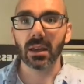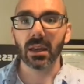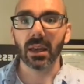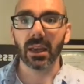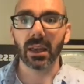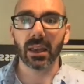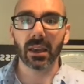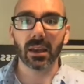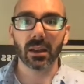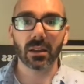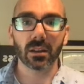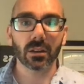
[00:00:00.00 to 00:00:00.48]

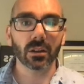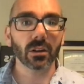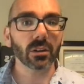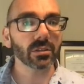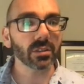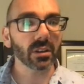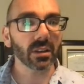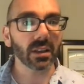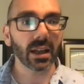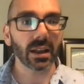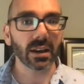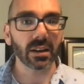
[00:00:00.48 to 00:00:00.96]
And
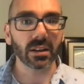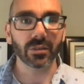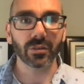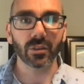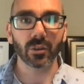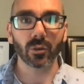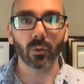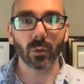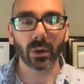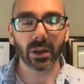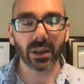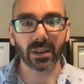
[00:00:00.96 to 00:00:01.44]
there's a lot of
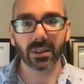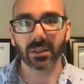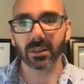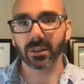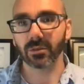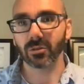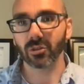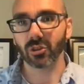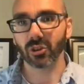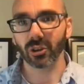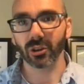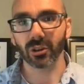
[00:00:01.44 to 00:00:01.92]
different ways
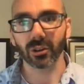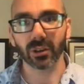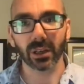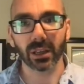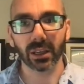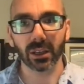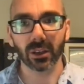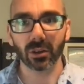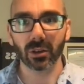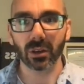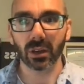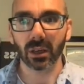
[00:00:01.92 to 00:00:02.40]
of
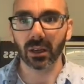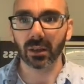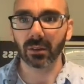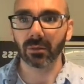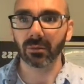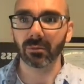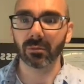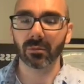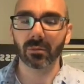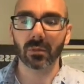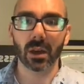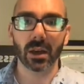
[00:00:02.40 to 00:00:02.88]
journaling. You
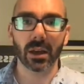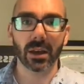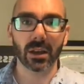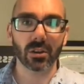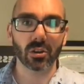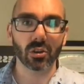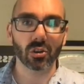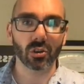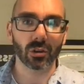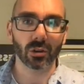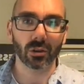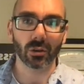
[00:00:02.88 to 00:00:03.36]
can uh,
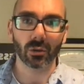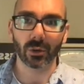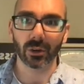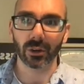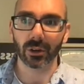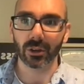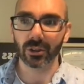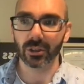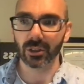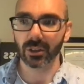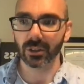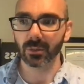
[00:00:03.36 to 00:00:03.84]
journal where
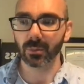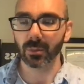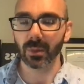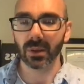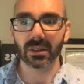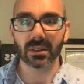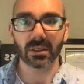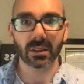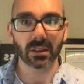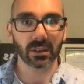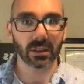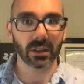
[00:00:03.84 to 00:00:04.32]
you're just
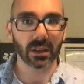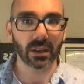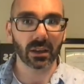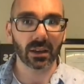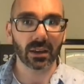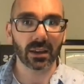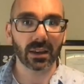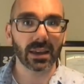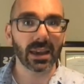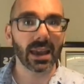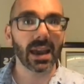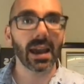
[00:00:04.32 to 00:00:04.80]
basically
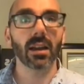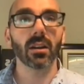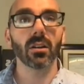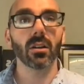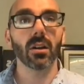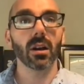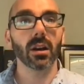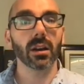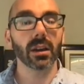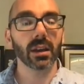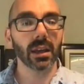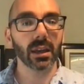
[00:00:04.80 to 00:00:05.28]

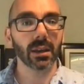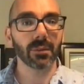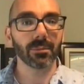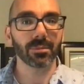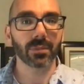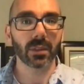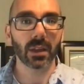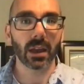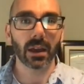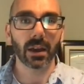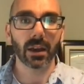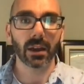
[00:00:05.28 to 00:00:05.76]

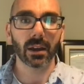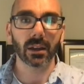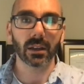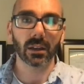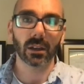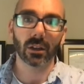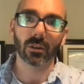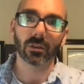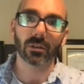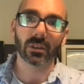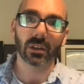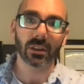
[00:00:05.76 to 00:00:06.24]
cataloging, uh, you
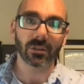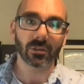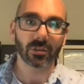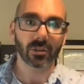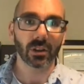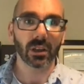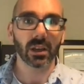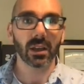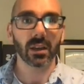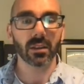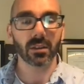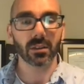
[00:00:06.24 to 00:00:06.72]
know,
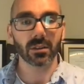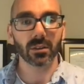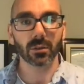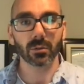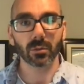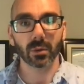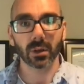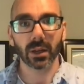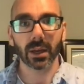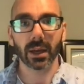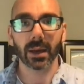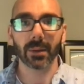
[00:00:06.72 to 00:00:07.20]
yesterday this is
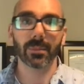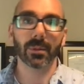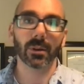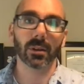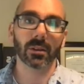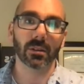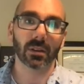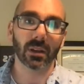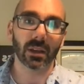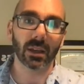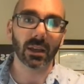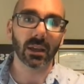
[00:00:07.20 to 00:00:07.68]
what
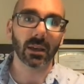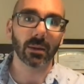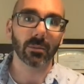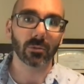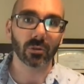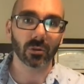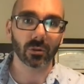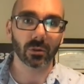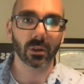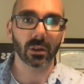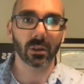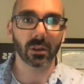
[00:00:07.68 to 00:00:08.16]
happened. Today I'm
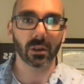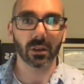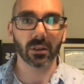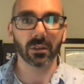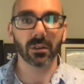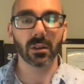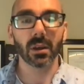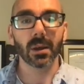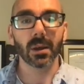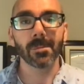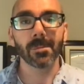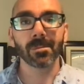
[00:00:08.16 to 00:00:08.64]
doing
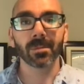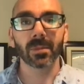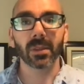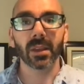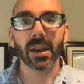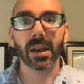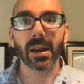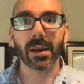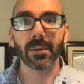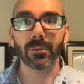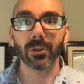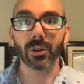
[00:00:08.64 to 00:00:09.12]
this.
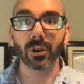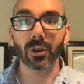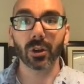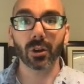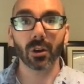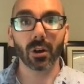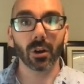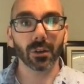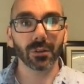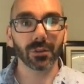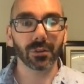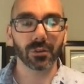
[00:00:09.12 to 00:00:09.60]
Um, you can
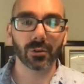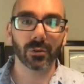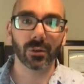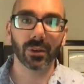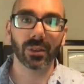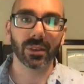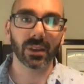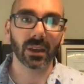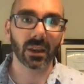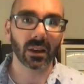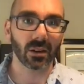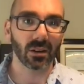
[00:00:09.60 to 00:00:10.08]
also do a
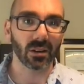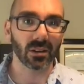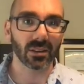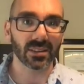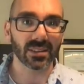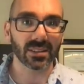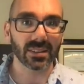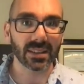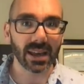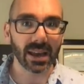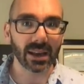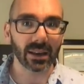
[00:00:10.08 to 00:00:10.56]
thing called
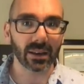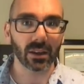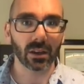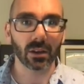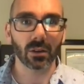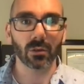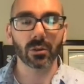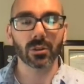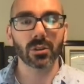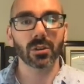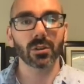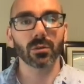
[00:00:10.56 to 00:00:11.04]

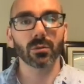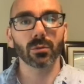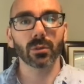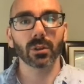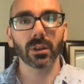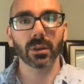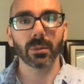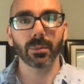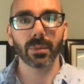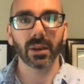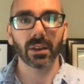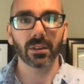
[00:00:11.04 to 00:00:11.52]
stacking, which is
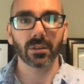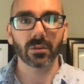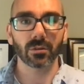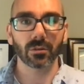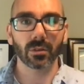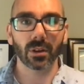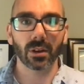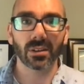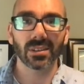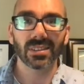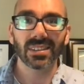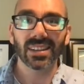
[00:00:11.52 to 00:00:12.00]
really based
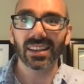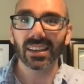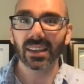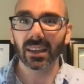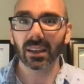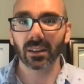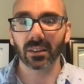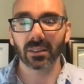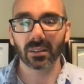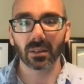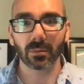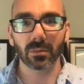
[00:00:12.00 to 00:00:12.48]
around
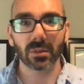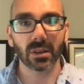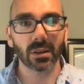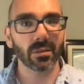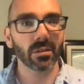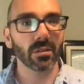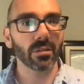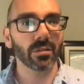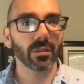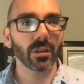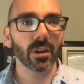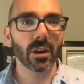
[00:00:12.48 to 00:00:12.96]
taking some type
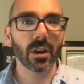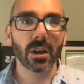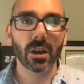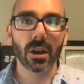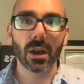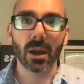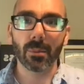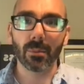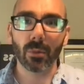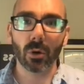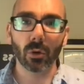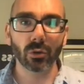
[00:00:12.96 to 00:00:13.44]
of
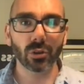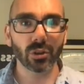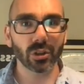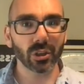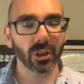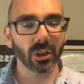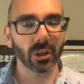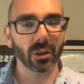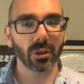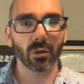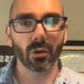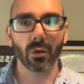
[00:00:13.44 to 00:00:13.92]

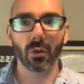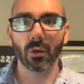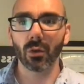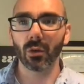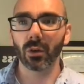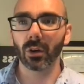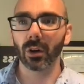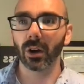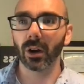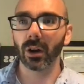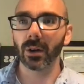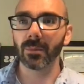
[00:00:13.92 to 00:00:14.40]
emotion
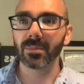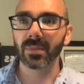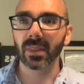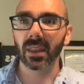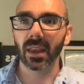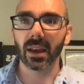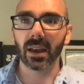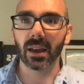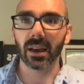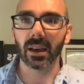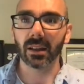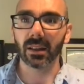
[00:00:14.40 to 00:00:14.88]
or
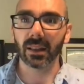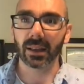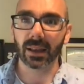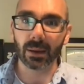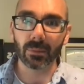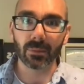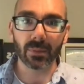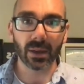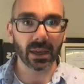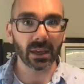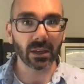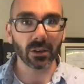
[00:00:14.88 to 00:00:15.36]
uh, like
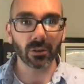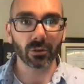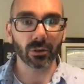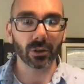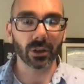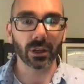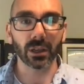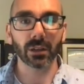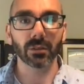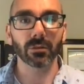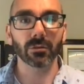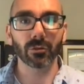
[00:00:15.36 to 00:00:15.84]
I'm
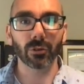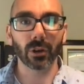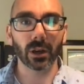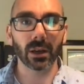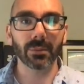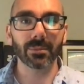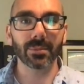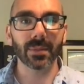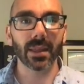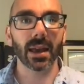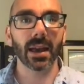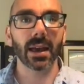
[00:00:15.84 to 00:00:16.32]
angry,
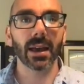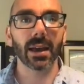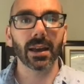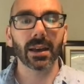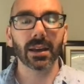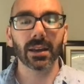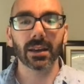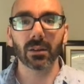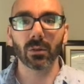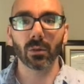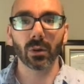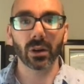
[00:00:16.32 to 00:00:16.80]
right?
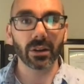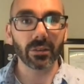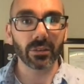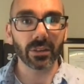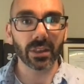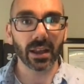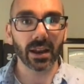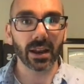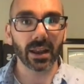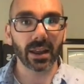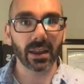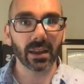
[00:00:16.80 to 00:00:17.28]
Uh, whatever
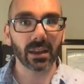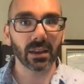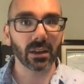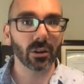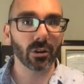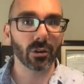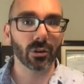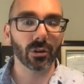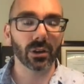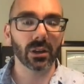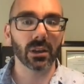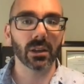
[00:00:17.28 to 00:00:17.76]
that
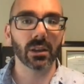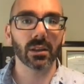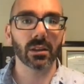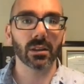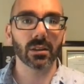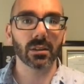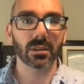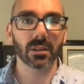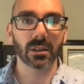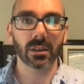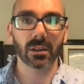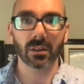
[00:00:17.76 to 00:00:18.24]
anger
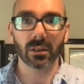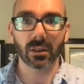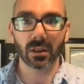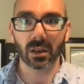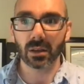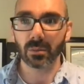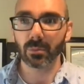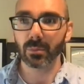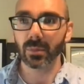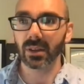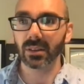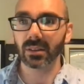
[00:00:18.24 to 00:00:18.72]
is, and
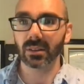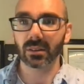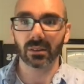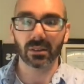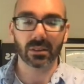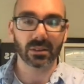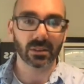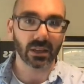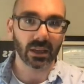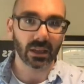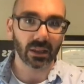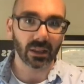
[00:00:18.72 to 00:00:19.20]
and basically
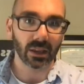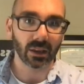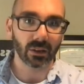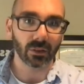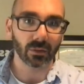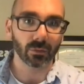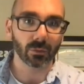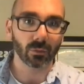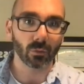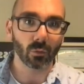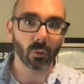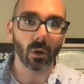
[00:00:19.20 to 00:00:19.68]
say like,
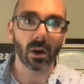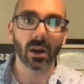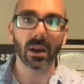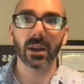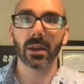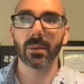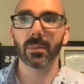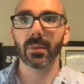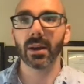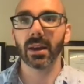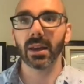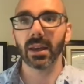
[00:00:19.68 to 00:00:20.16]
why
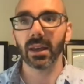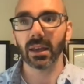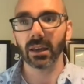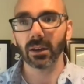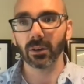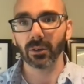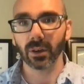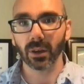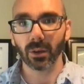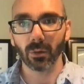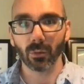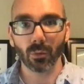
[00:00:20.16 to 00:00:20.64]
am I
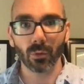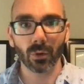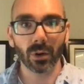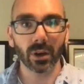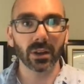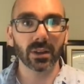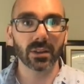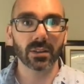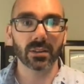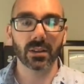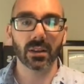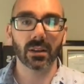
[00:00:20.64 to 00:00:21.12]
angry? What
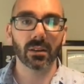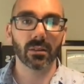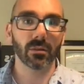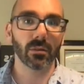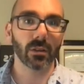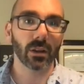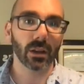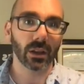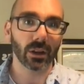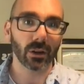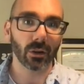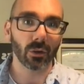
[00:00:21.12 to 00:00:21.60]
is it?
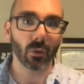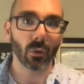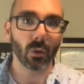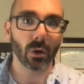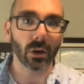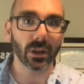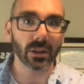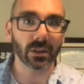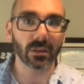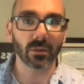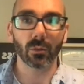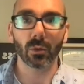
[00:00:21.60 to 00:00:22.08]
You know,
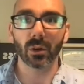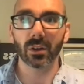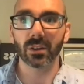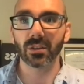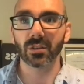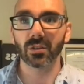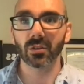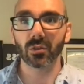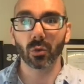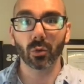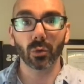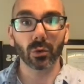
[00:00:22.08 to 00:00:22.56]
what it, what
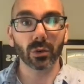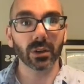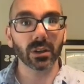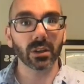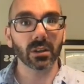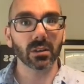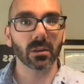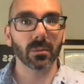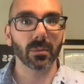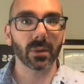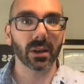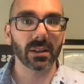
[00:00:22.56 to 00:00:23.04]

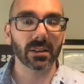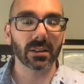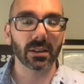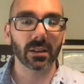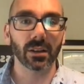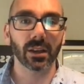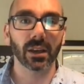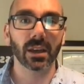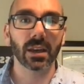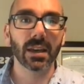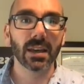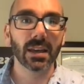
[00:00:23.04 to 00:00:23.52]
stories am I
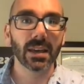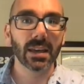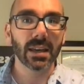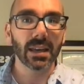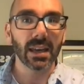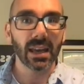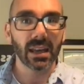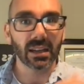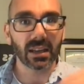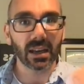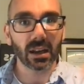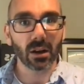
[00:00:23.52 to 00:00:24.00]
telling?
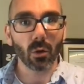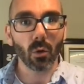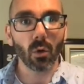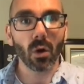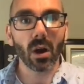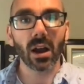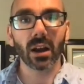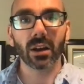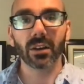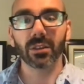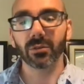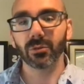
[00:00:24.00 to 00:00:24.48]
And kind of
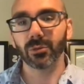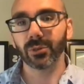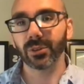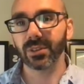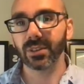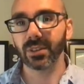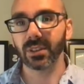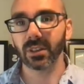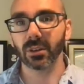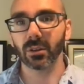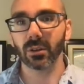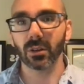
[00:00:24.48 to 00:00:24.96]
walk through a
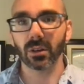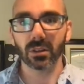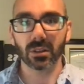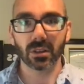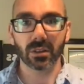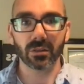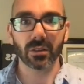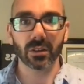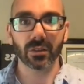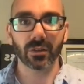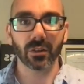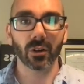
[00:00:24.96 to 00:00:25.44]
series
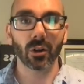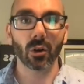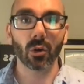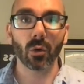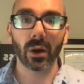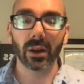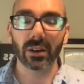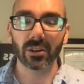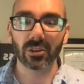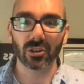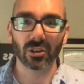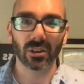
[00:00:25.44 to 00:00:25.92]
of different
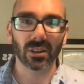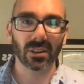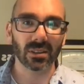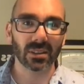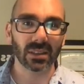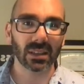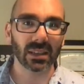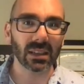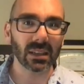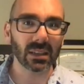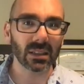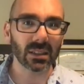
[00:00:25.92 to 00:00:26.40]
questions.
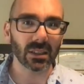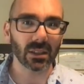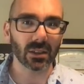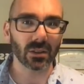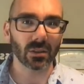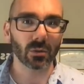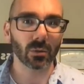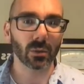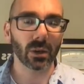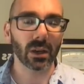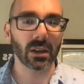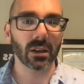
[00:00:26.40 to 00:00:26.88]
The
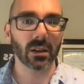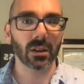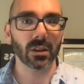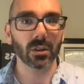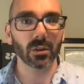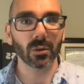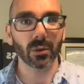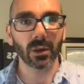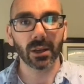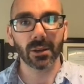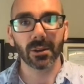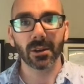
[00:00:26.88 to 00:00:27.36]
easiest way to
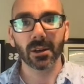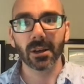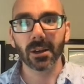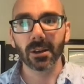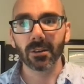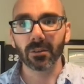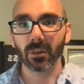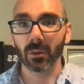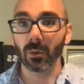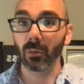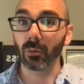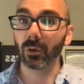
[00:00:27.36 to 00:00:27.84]
do it
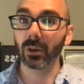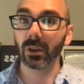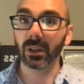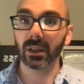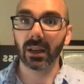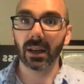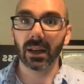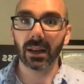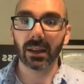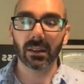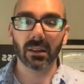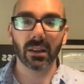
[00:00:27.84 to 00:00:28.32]
from a really
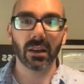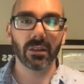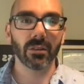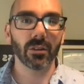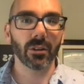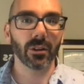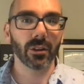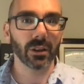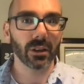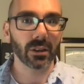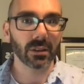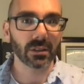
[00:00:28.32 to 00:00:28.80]
high
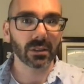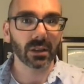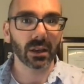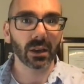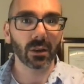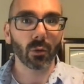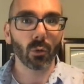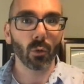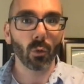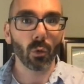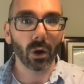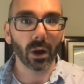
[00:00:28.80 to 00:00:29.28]
level is
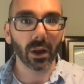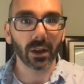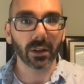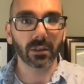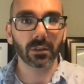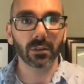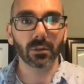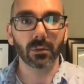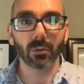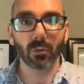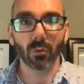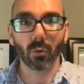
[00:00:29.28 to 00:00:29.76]
like
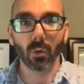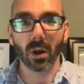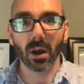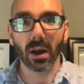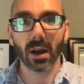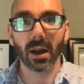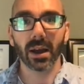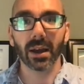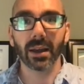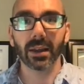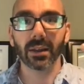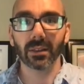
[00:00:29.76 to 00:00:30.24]
what,
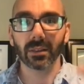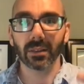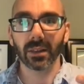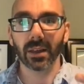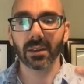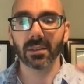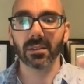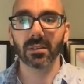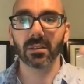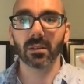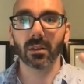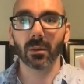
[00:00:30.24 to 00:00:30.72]
why,
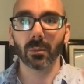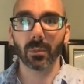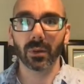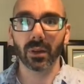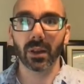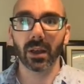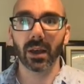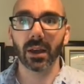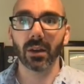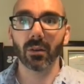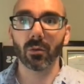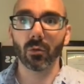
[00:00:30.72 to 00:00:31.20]
lesson,
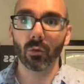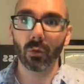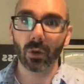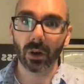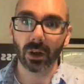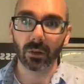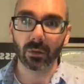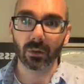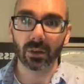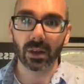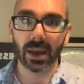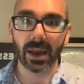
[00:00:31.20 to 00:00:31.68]
apply.
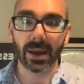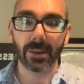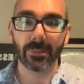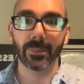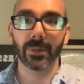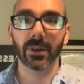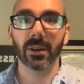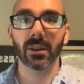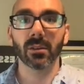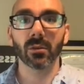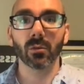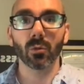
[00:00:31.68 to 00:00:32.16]
What
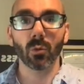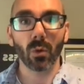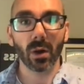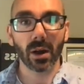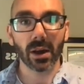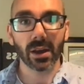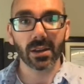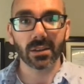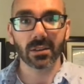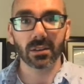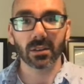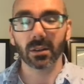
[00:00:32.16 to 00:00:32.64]
happened?
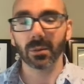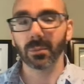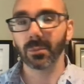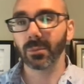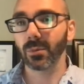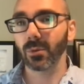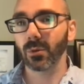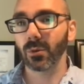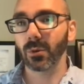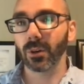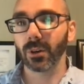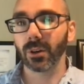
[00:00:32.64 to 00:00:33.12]
Why is it
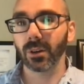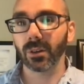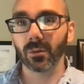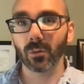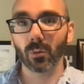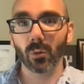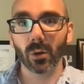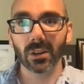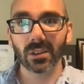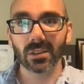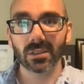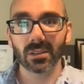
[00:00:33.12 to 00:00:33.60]
important?
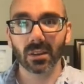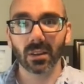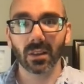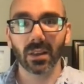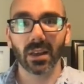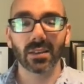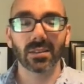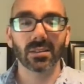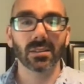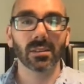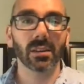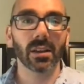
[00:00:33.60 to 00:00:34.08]
What's the
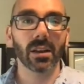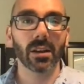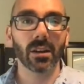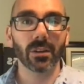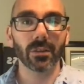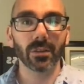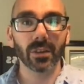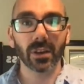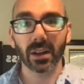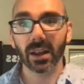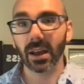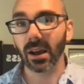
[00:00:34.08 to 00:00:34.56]
lesson out
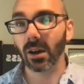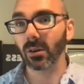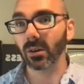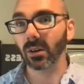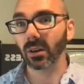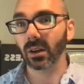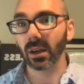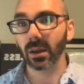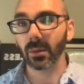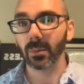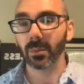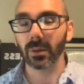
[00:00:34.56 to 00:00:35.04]
of it? How
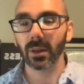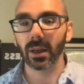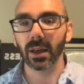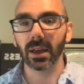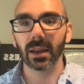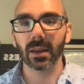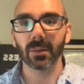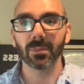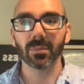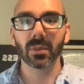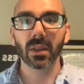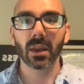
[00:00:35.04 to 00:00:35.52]
can I apply
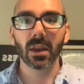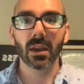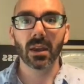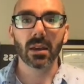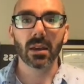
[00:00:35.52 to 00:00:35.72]
it?